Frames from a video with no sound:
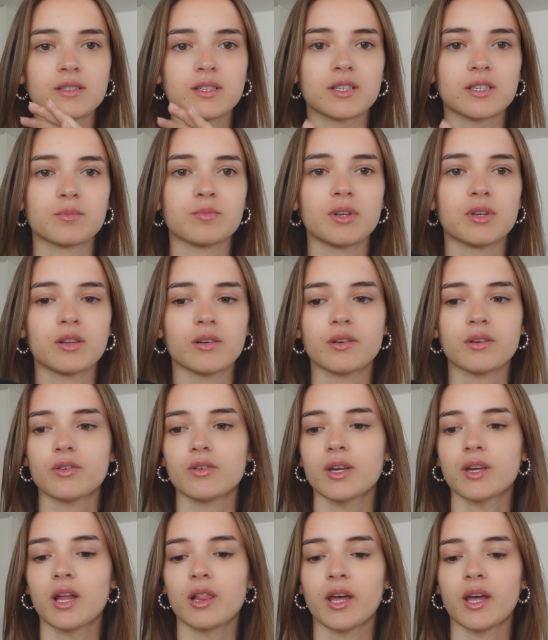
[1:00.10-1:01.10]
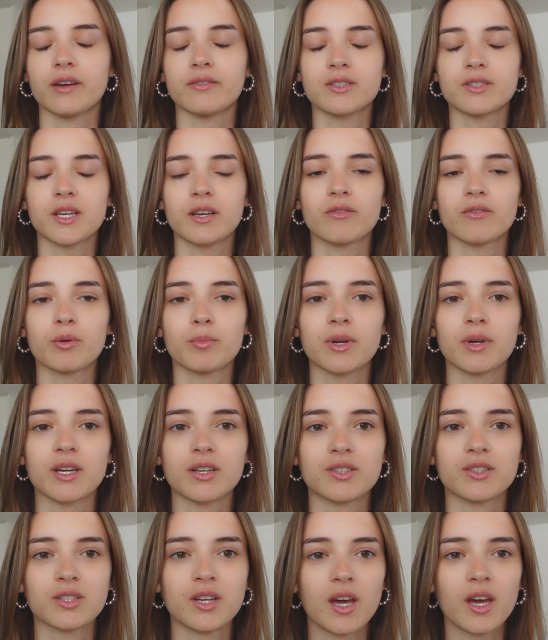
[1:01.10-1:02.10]
has been literally a lifesaver
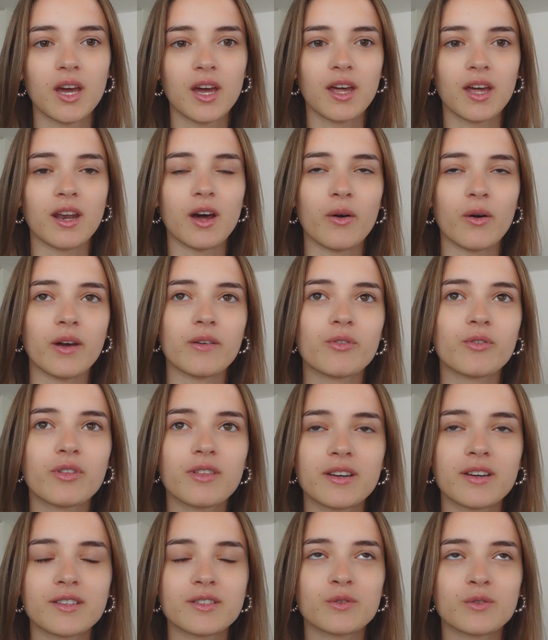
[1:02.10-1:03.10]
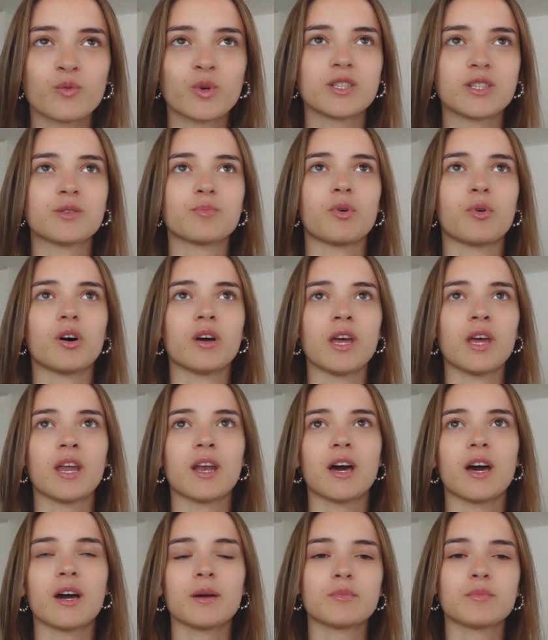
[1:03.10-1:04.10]
because now everything is in one spot,
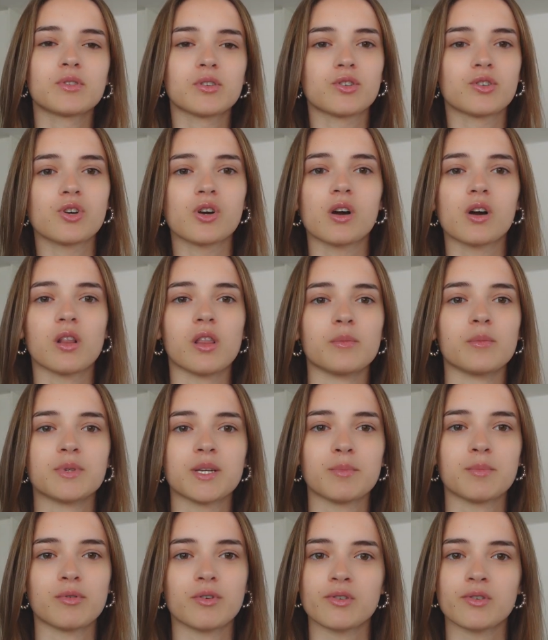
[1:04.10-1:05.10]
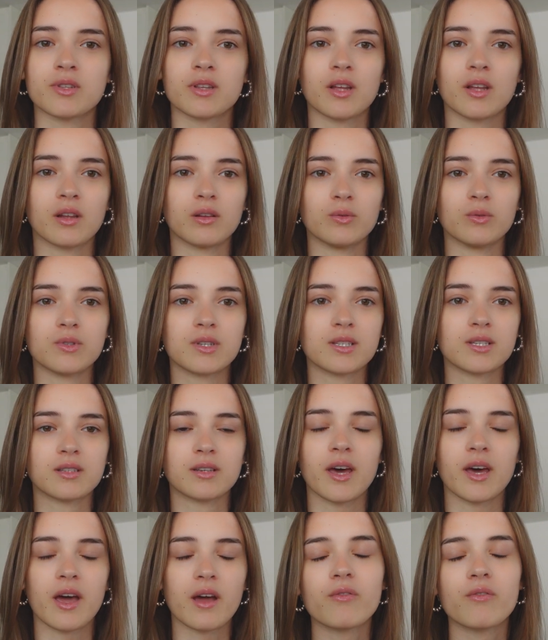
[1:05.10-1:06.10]
and I'm such a clumsy person that
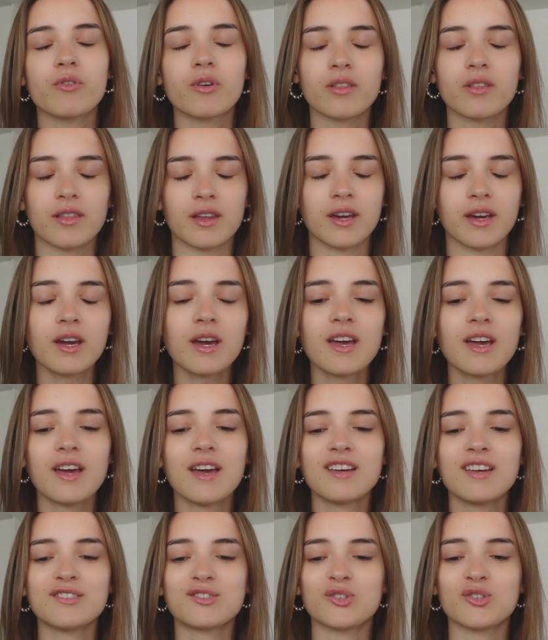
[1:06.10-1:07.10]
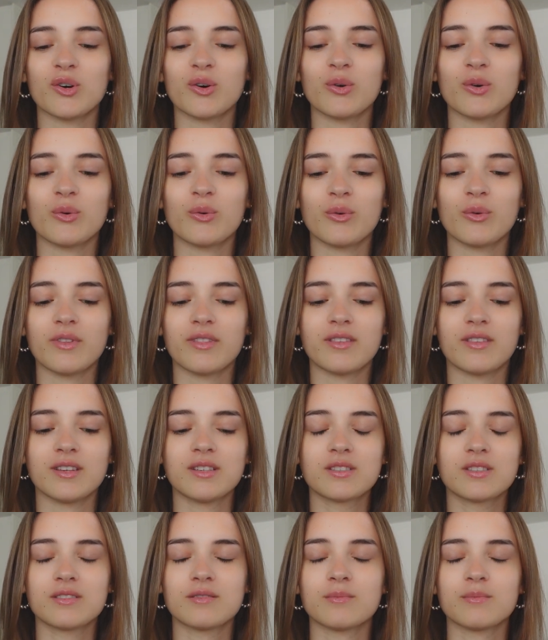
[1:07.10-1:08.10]
loses everything. So
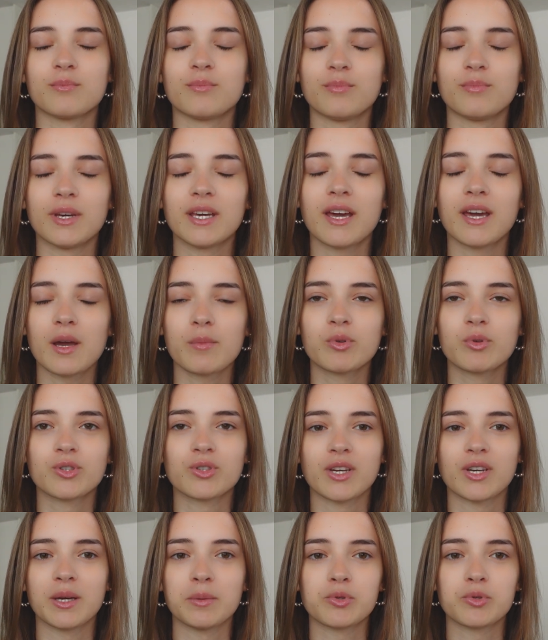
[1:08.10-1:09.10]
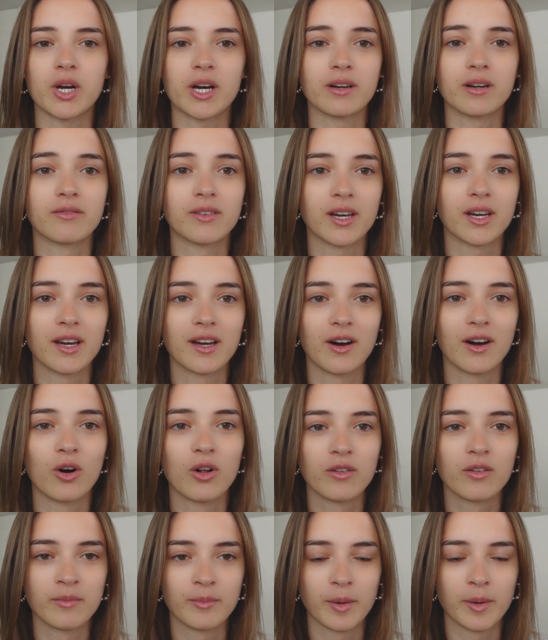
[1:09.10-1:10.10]
this being able to keep track of
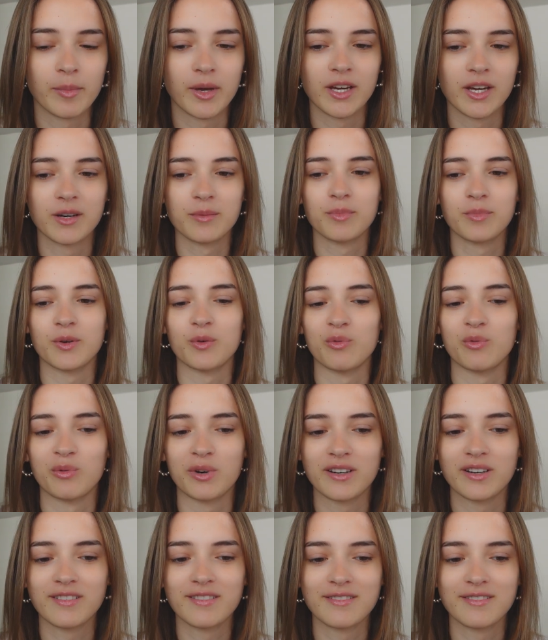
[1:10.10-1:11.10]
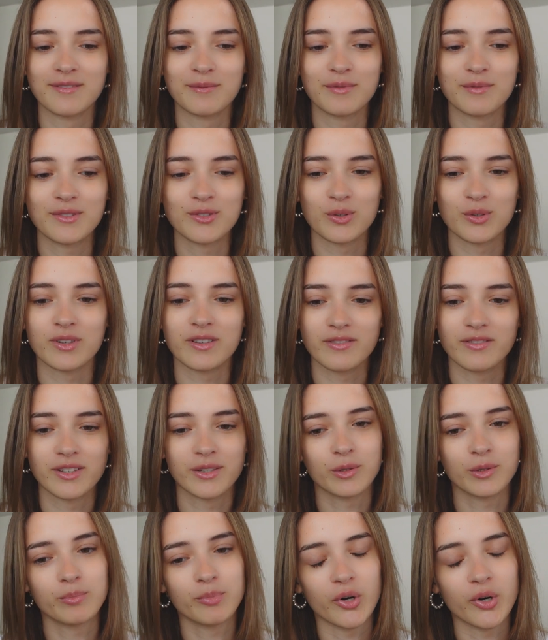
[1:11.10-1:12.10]
all of my makeup in one sort of
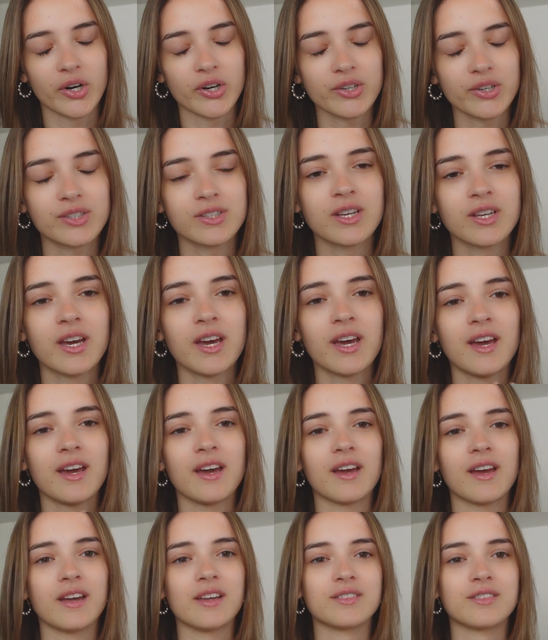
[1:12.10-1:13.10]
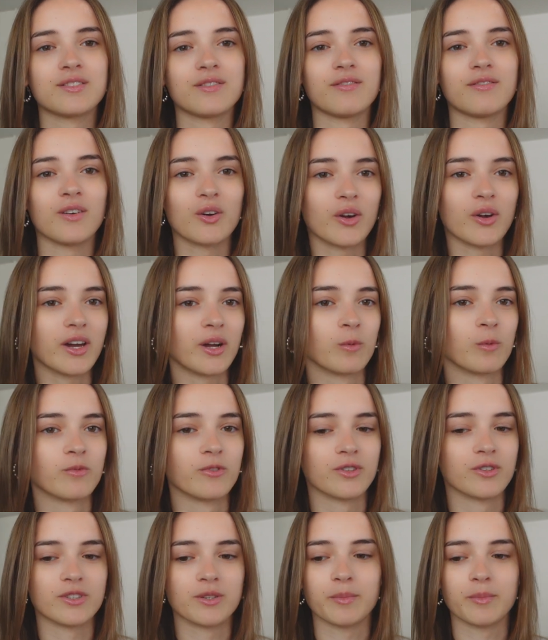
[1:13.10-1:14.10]
little box is very
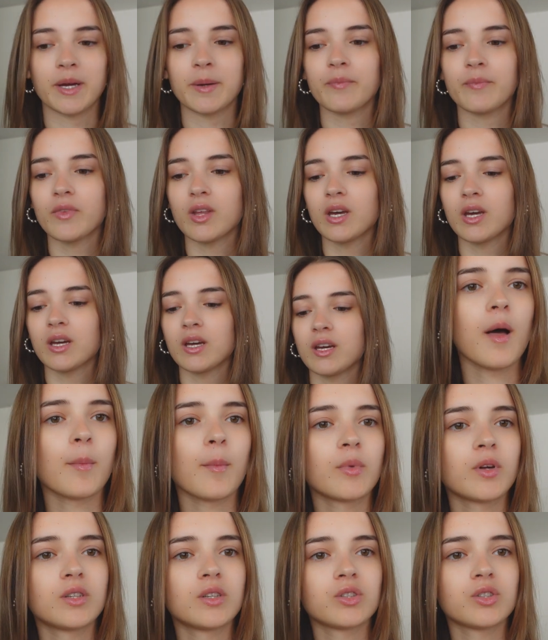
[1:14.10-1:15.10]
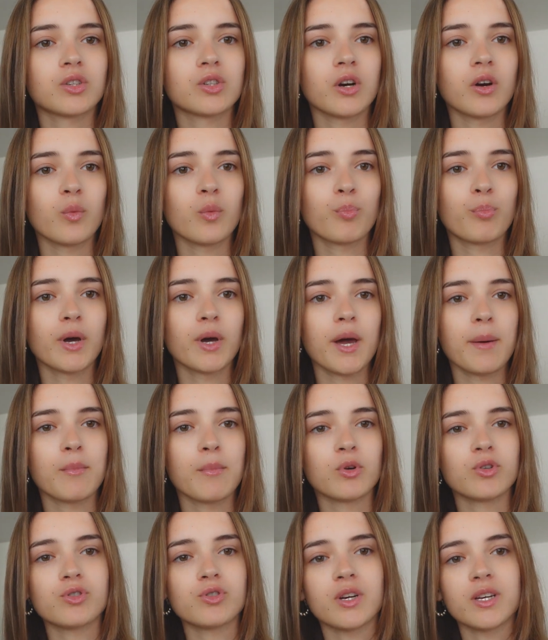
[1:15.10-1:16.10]
helpful to me. I'm gonna start by
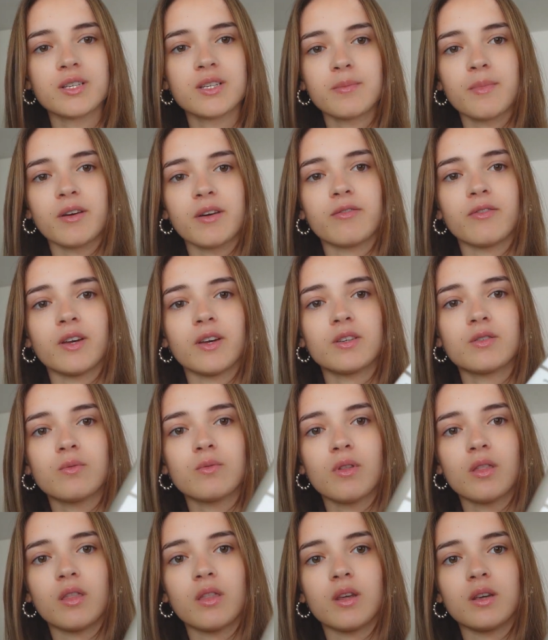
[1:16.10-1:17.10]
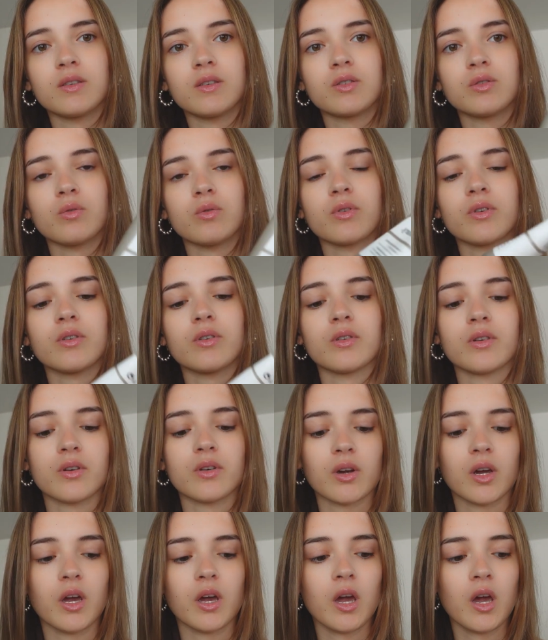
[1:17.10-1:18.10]
moisturizing my face with this
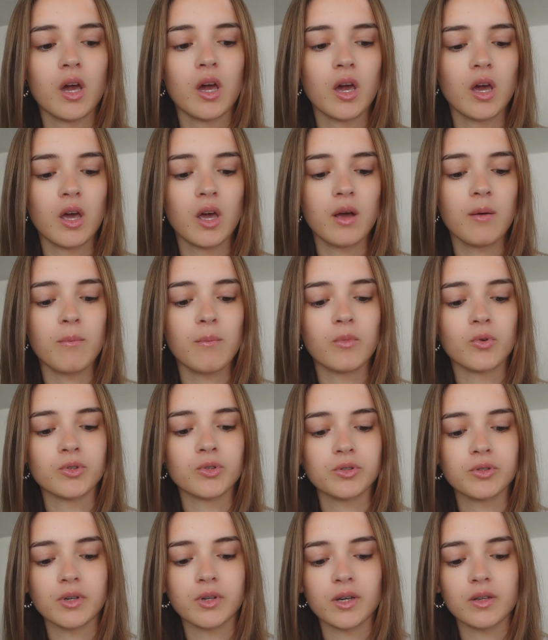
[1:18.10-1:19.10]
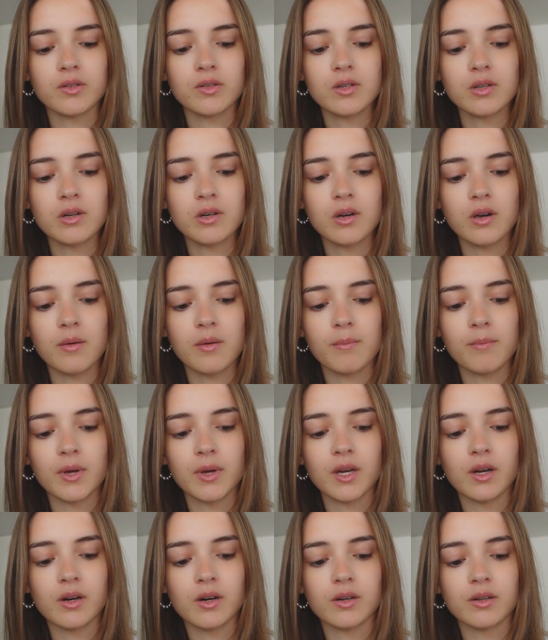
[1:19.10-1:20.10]
Ordinary moisturizer
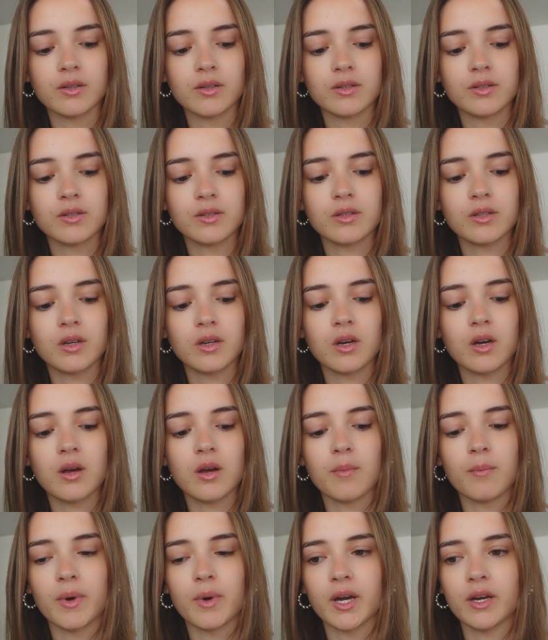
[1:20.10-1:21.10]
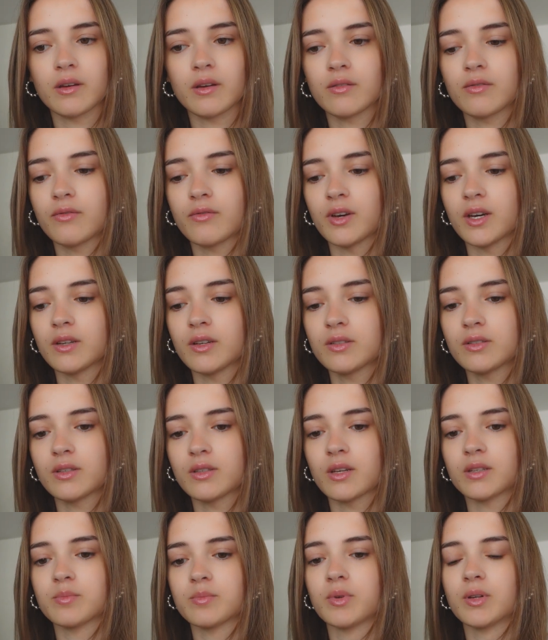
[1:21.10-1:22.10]
because my face
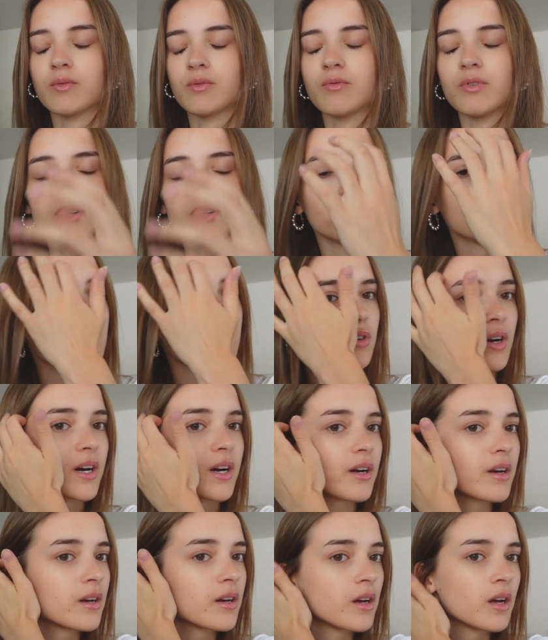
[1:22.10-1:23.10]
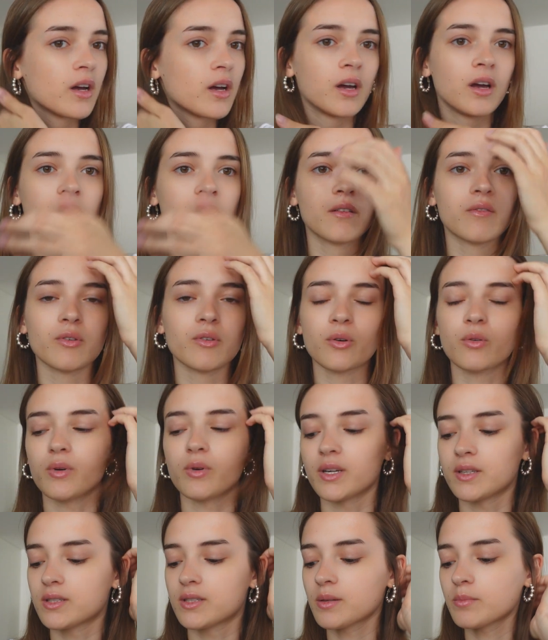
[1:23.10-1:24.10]
has been really dry for
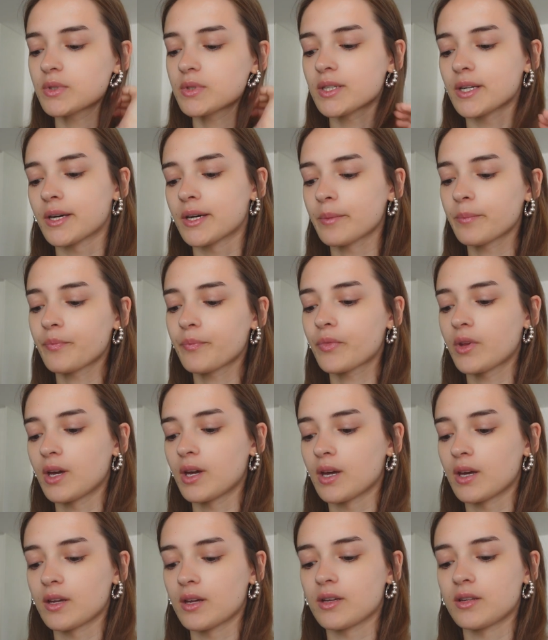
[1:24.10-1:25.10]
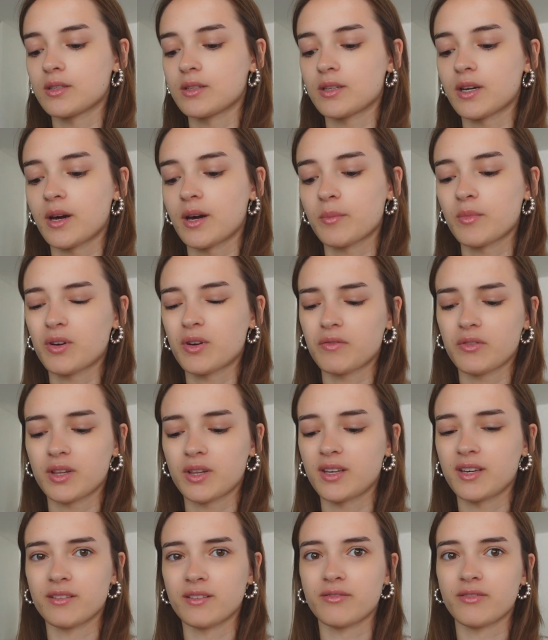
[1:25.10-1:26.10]
quite some time, and I'm not
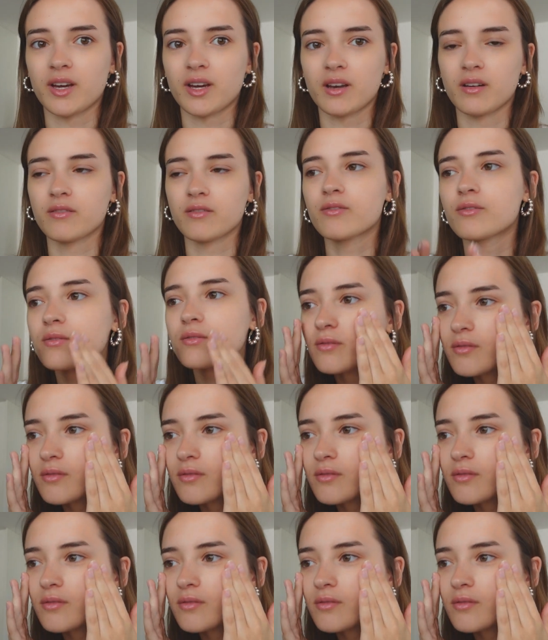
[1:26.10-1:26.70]
really a fan of